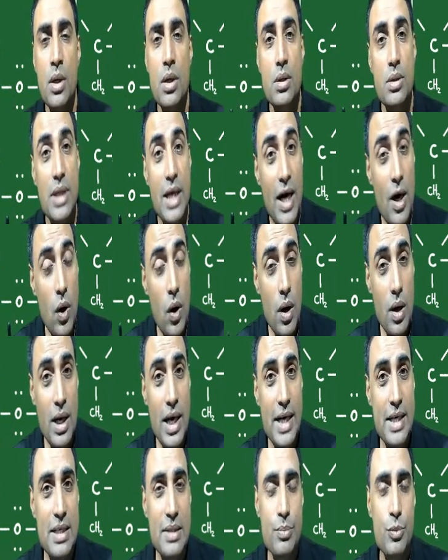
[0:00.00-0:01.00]
All
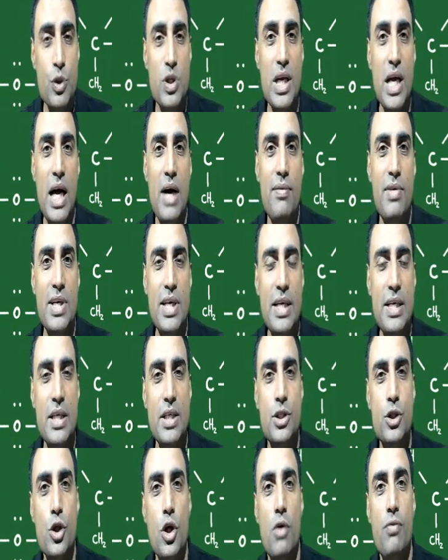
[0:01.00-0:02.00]
atoms, they have a
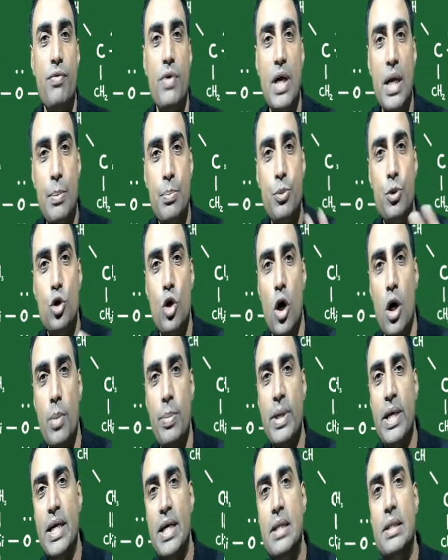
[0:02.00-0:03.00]
tendency of
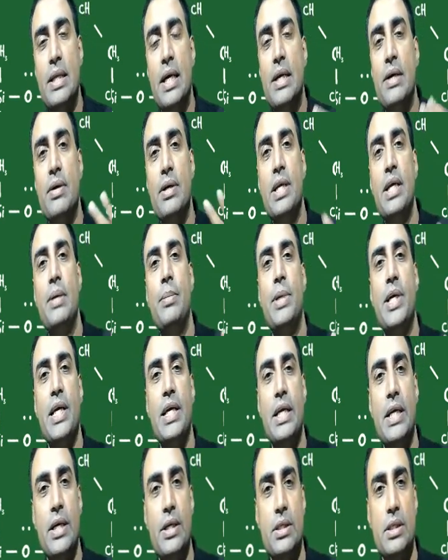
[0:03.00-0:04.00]
absorbing and then re-emitting
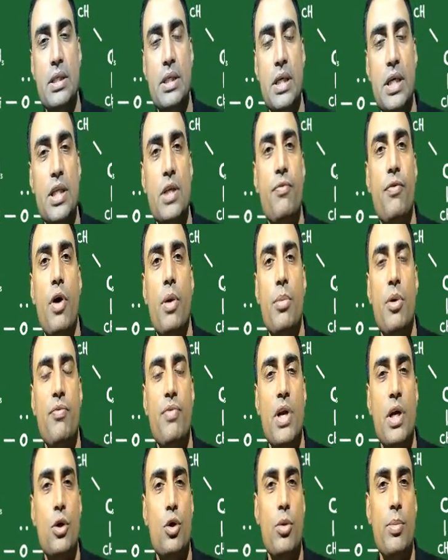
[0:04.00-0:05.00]
energy in the form of
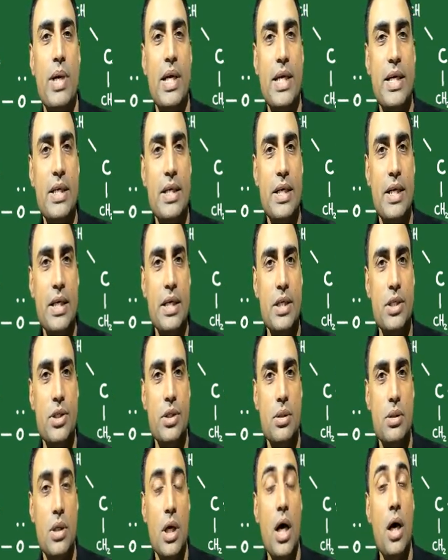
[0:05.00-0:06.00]
electromagnetic
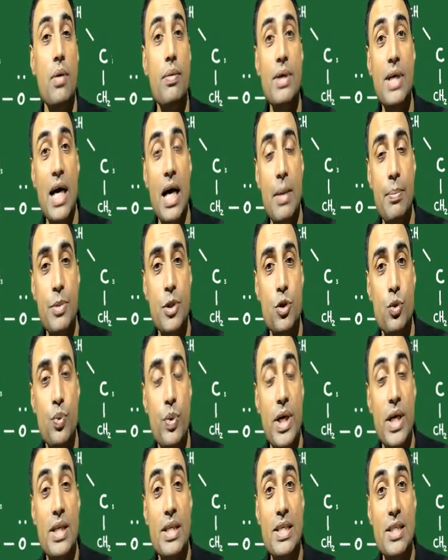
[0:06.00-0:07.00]
radiation. How it happens,
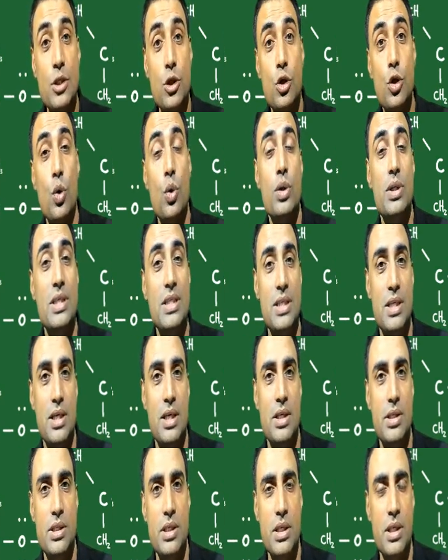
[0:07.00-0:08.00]
where they store this
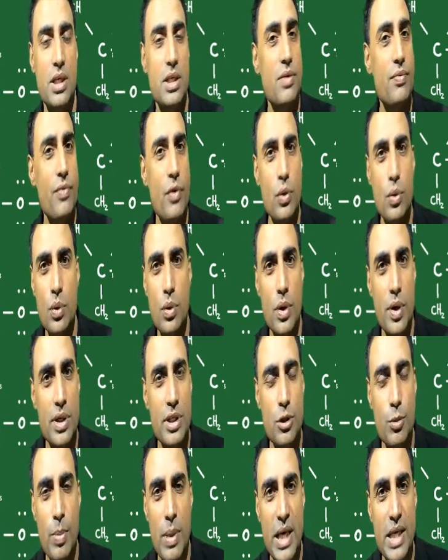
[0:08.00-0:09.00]
energy? Rutherford could not
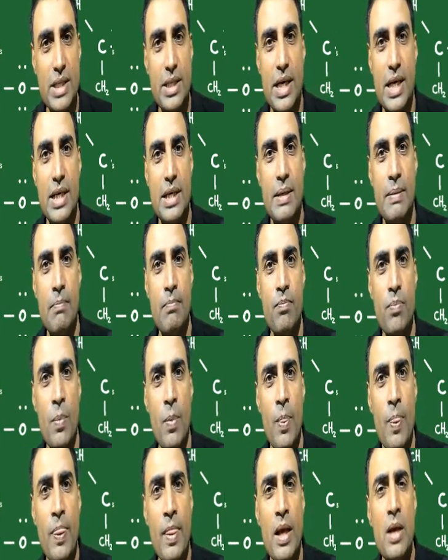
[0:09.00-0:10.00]
explain that.
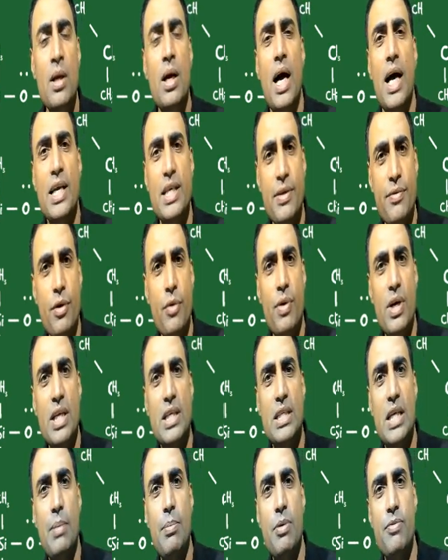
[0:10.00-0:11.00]
I give you one
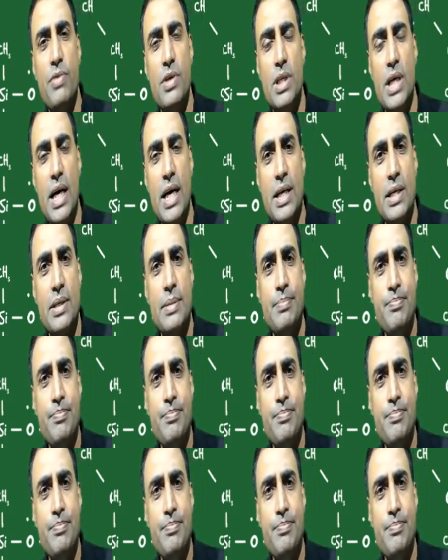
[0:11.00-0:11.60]
example for that.